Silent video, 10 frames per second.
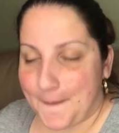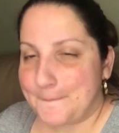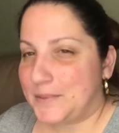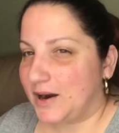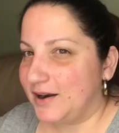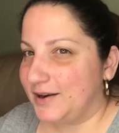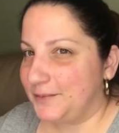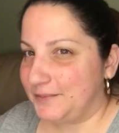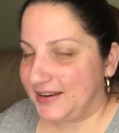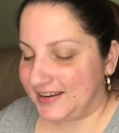part
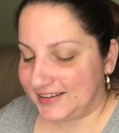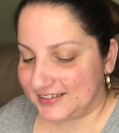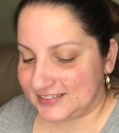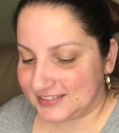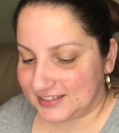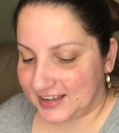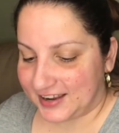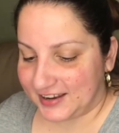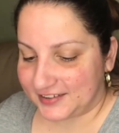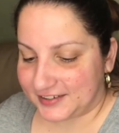of me is
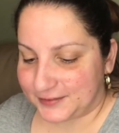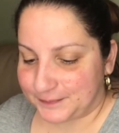like,